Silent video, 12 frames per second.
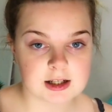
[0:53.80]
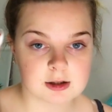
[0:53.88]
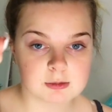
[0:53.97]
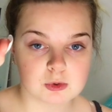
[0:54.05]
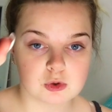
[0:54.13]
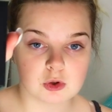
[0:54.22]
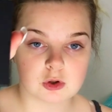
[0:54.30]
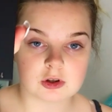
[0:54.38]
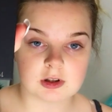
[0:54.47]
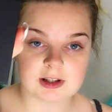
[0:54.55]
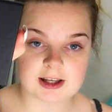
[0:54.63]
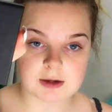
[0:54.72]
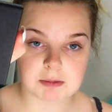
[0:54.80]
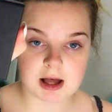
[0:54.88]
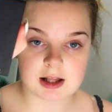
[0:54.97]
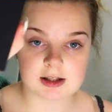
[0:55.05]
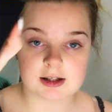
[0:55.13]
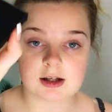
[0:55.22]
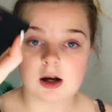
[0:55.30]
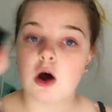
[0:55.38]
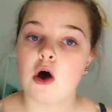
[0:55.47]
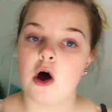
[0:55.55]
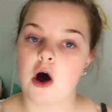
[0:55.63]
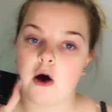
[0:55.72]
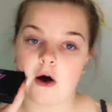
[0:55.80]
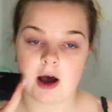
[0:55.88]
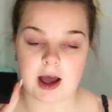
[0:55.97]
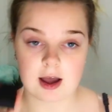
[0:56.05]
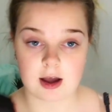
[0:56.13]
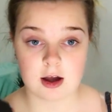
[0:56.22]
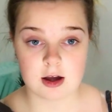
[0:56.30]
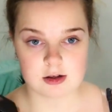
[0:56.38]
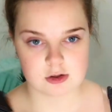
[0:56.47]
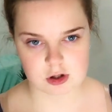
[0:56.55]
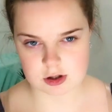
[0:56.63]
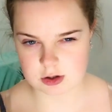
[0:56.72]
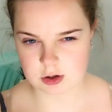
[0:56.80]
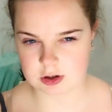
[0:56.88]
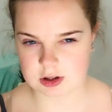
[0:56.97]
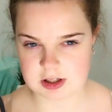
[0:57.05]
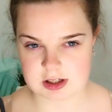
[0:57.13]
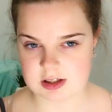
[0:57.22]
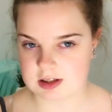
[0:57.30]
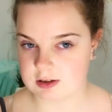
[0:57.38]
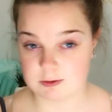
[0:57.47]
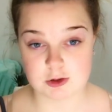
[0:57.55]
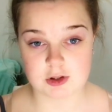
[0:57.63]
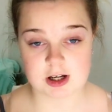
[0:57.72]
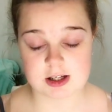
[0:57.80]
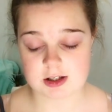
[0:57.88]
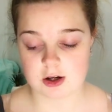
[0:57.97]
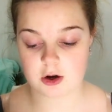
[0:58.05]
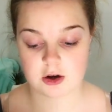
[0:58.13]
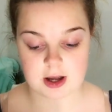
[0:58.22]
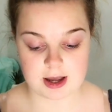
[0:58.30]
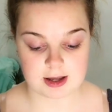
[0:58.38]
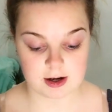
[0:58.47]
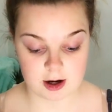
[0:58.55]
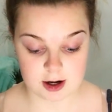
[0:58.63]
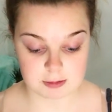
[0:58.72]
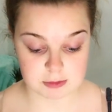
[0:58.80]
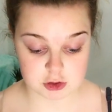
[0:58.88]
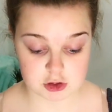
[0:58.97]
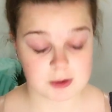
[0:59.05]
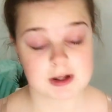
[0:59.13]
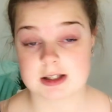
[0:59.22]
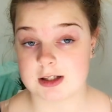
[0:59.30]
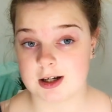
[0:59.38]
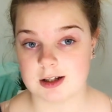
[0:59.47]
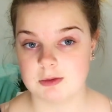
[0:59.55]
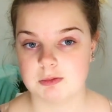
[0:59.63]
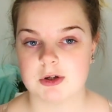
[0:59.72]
Animal Lauralee palette, I just got this a few days ago and I'm so excited